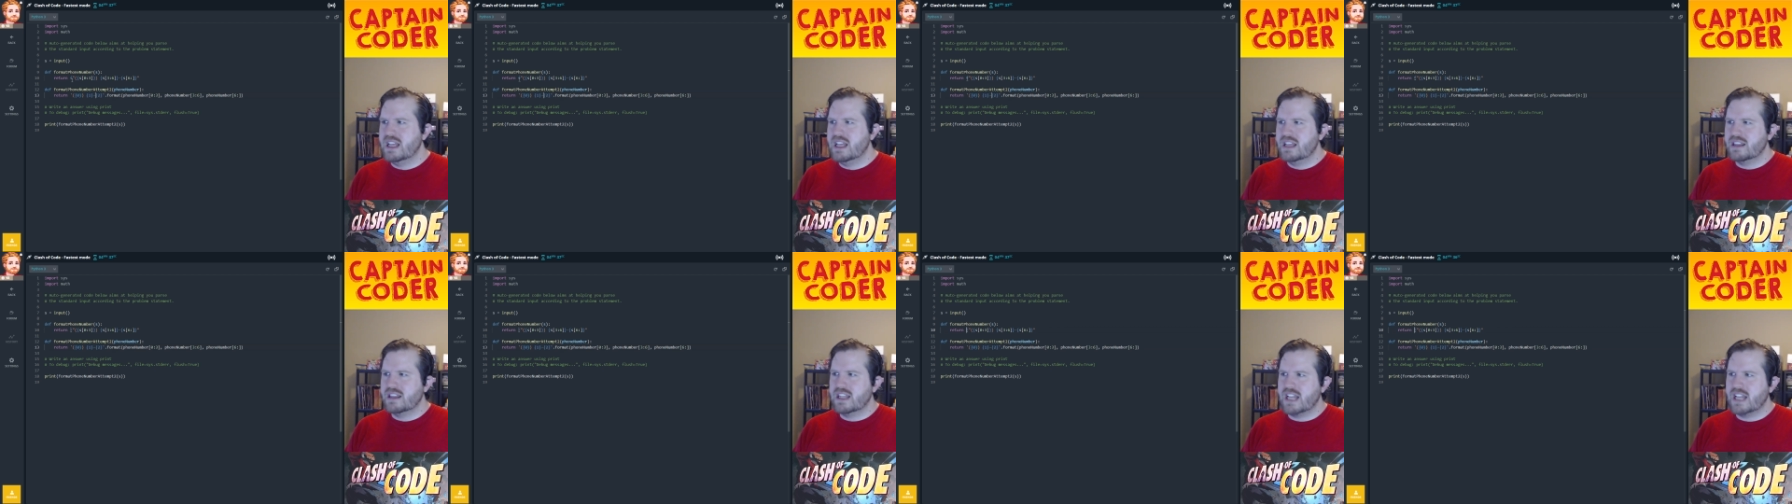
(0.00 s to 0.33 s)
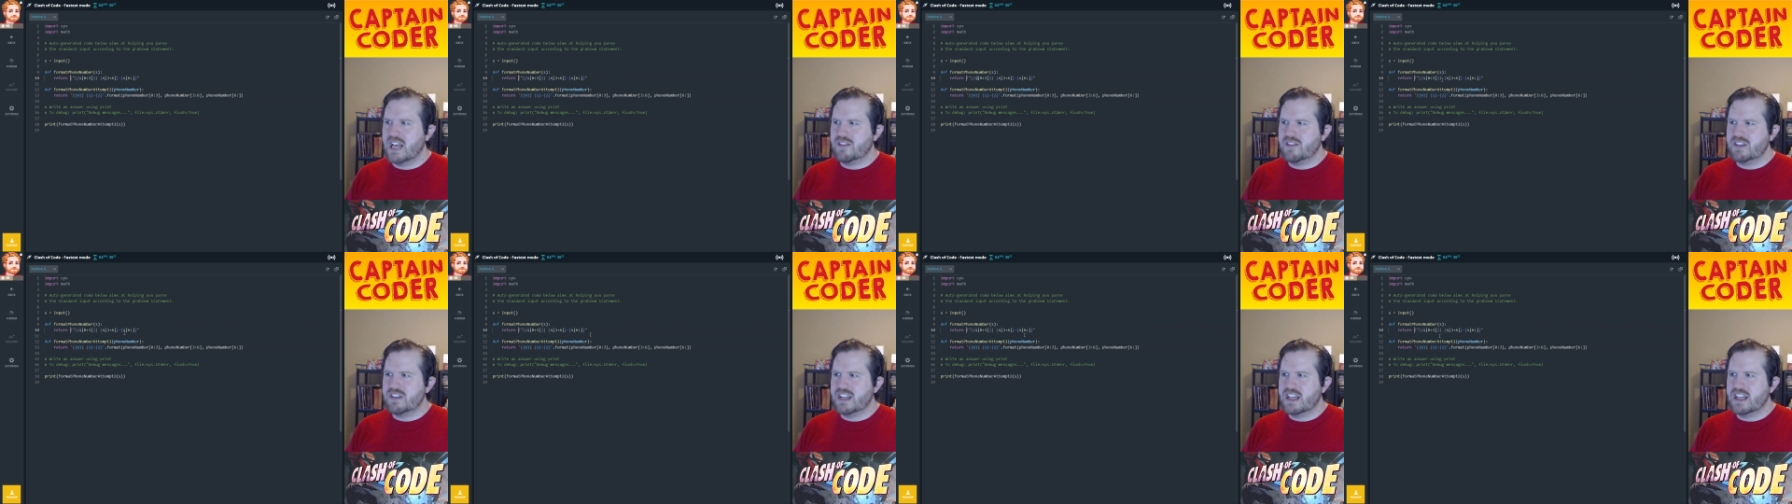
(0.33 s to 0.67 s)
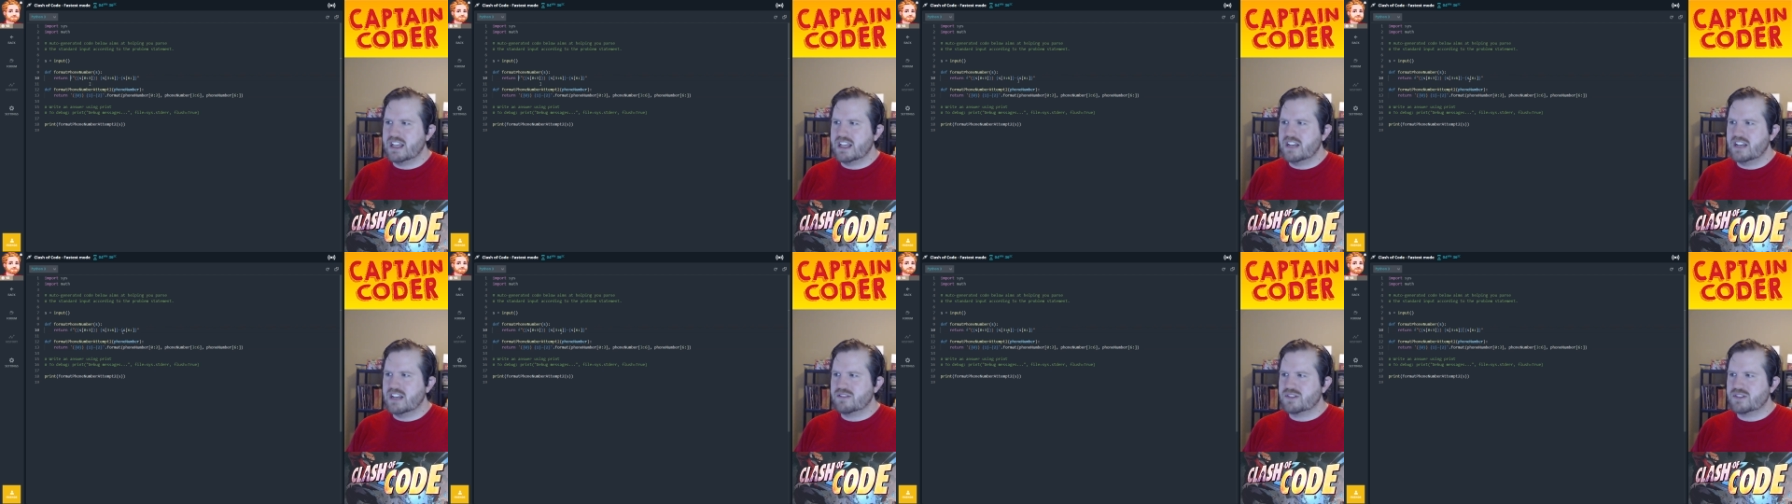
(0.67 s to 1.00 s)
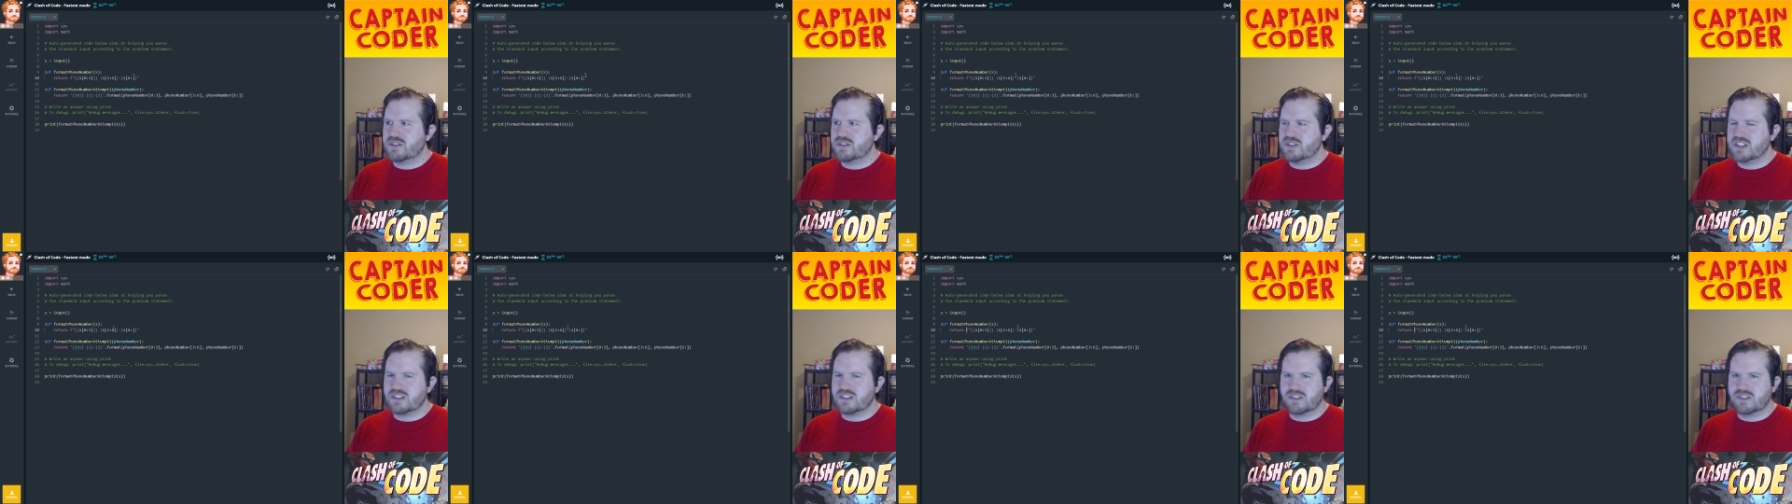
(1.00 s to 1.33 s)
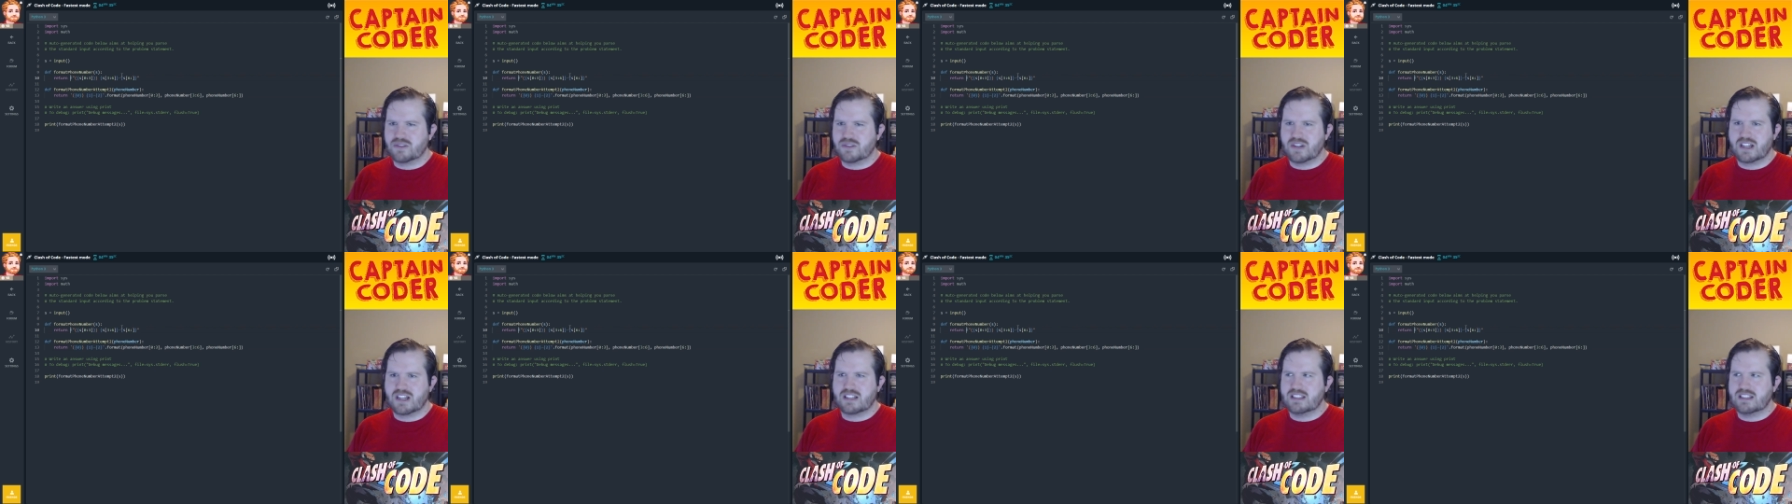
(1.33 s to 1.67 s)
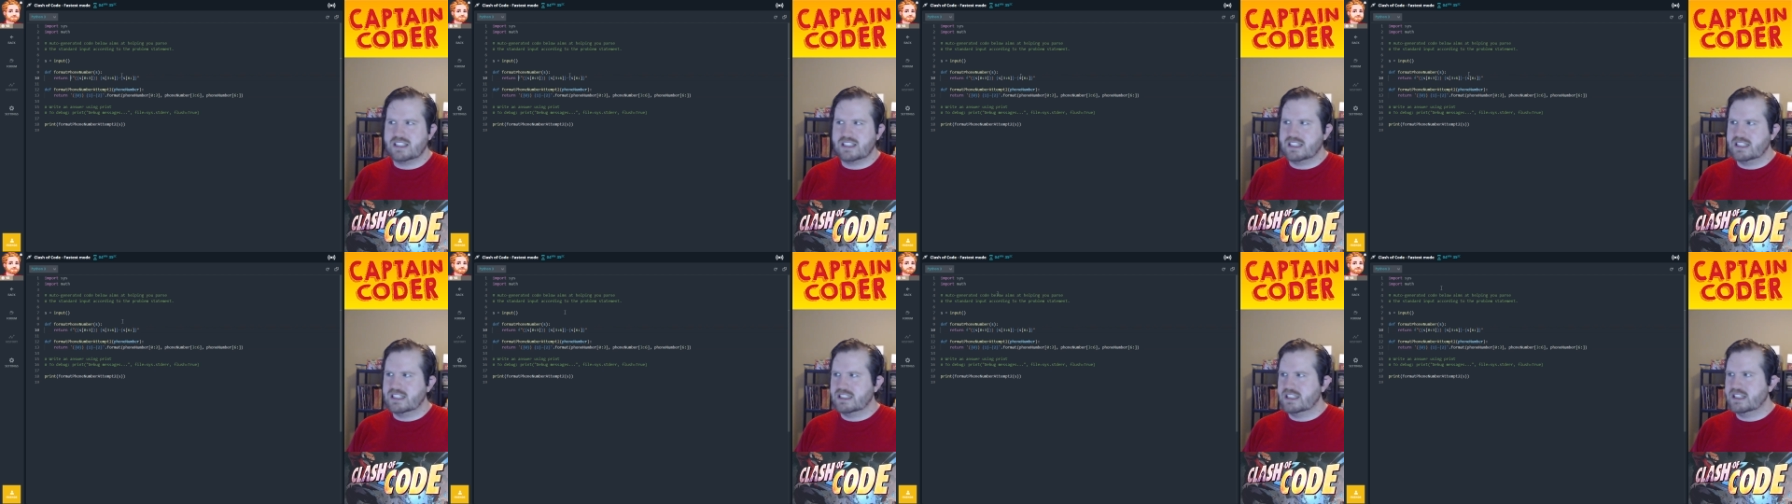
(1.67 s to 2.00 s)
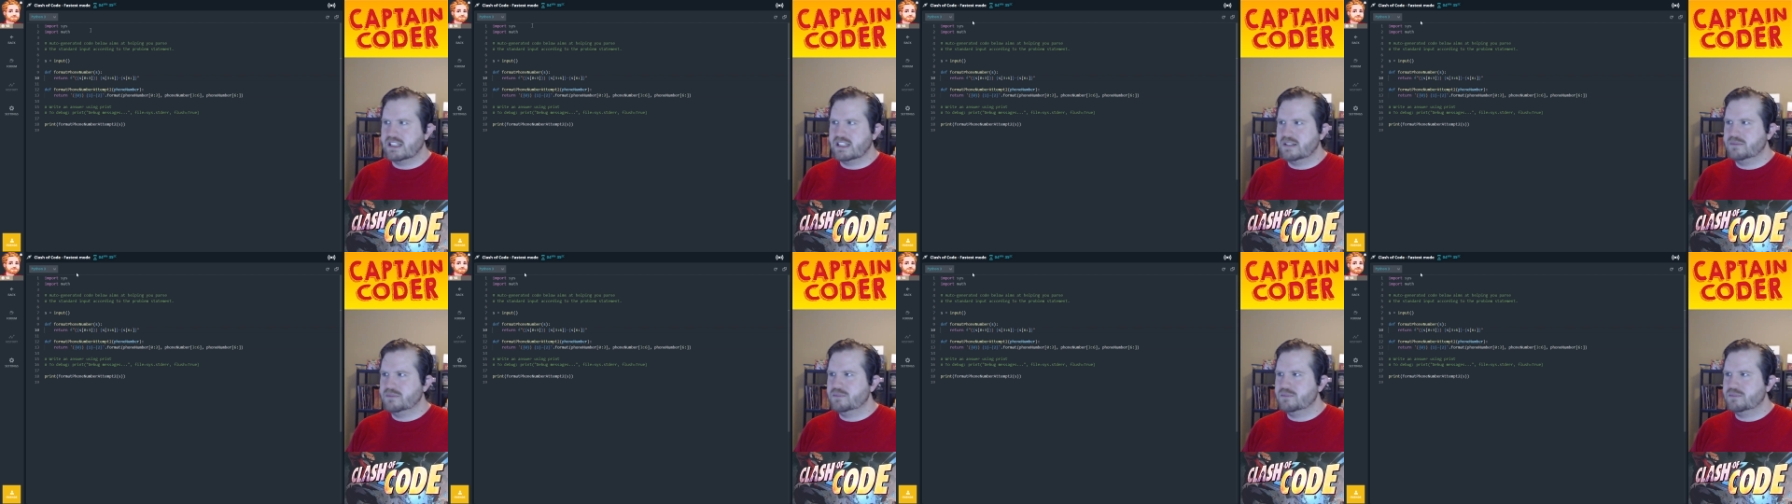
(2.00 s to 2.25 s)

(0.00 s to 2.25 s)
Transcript: than having that F string directly in there.